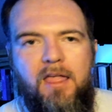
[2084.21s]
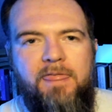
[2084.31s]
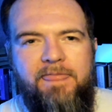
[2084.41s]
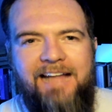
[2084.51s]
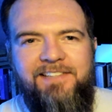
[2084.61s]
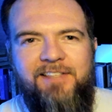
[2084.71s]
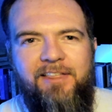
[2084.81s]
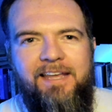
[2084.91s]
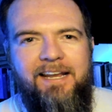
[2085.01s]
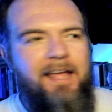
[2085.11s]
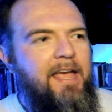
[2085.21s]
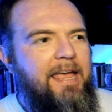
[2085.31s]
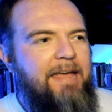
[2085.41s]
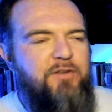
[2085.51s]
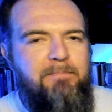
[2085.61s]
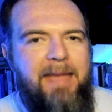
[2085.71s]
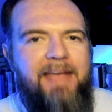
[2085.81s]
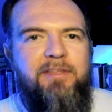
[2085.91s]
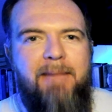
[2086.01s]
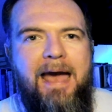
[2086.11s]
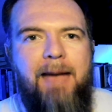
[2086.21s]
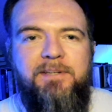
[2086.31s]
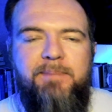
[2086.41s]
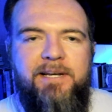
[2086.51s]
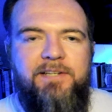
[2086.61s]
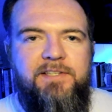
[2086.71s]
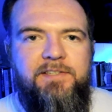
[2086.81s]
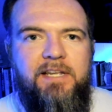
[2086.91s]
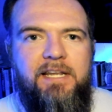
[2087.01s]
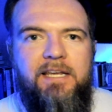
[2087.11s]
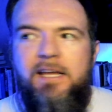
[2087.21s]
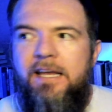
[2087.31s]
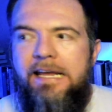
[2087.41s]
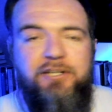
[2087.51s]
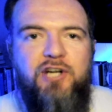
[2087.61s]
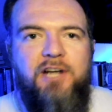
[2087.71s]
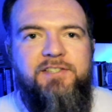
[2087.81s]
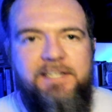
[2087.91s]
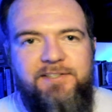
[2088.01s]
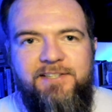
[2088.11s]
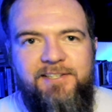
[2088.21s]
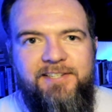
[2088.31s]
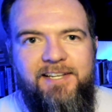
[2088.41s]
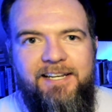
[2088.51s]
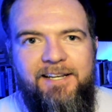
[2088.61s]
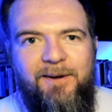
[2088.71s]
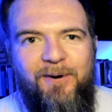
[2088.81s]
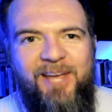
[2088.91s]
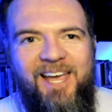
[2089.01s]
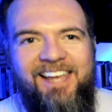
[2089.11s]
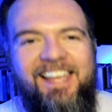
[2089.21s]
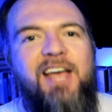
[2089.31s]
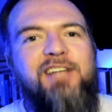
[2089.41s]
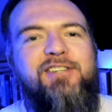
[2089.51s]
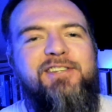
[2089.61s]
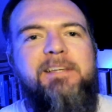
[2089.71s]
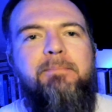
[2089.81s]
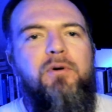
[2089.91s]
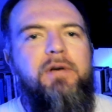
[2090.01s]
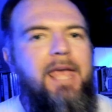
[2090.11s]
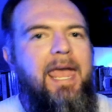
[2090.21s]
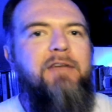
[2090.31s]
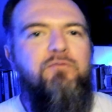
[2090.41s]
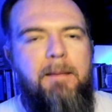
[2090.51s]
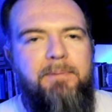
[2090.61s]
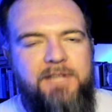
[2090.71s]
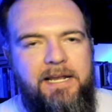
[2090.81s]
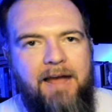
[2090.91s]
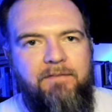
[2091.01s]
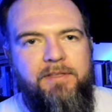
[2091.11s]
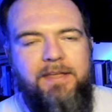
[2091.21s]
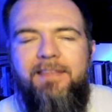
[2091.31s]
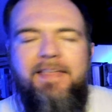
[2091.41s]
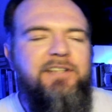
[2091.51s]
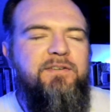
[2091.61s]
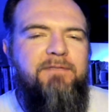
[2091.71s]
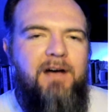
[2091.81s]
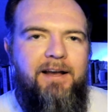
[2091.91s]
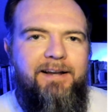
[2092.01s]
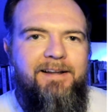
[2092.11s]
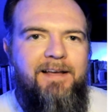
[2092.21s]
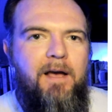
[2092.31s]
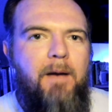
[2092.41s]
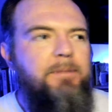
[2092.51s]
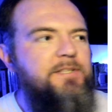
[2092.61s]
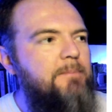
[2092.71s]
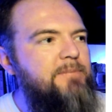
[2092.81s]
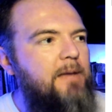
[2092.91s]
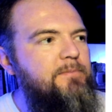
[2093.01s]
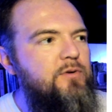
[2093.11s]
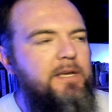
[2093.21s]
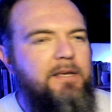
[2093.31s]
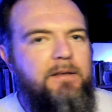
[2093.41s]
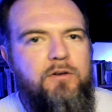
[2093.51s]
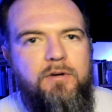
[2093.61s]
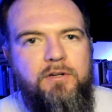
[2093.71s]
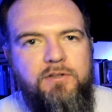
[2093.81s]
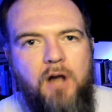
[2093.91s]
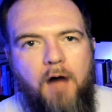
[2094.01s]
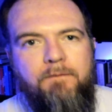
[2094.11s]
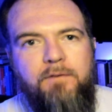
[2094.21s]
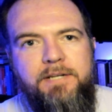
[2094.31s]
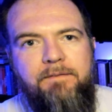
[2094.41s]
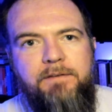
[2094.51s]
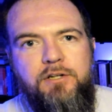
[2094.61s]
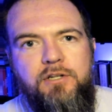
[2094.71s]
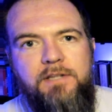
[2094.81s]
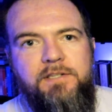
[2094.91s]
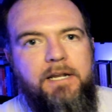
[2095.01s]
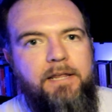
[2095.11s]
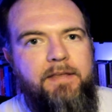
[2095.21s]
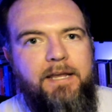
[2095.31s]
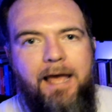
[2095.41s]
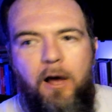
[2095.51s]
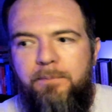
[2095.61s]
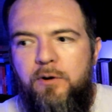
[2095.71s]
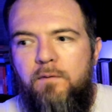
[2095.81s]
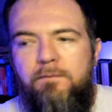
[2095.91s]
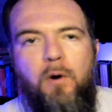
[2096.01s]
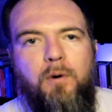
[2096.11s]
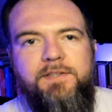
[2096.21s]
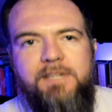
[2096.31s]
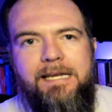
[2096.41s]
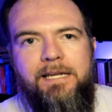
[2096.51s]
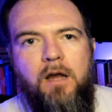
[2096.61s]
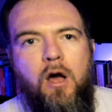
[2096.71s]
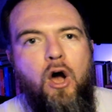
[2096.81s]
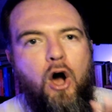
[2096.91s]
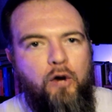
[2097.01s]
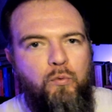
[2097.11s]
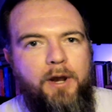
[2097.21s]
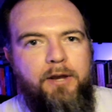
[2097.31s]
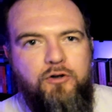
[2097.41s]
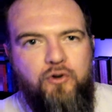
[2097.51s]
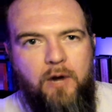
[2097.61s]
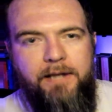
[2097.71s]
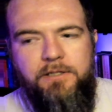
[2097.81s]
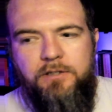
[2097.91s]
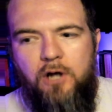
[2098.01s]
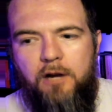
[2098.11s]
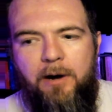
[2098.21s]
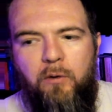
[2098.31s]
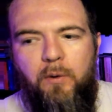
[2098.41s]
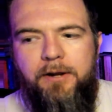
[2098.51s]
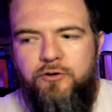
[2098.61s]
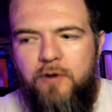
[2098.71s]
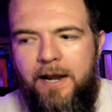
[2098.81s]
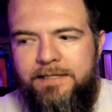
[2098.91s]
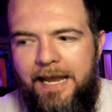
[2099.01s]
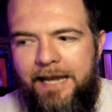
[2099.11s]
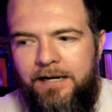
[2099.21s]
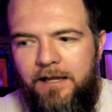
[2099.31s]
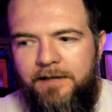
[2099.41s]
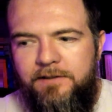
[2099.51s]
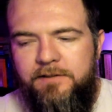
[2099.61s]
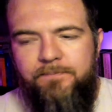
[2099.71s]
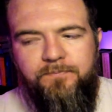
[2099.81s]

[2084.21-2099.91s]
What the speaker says: That's the thing. If you make the map as big as the city, it just is the city. Okay. So the symbol can't represent everything. That's fine. But sometimes you can offer a definition that's gonna help you focus in on what you're trying to talk about, what you're trying to analyze.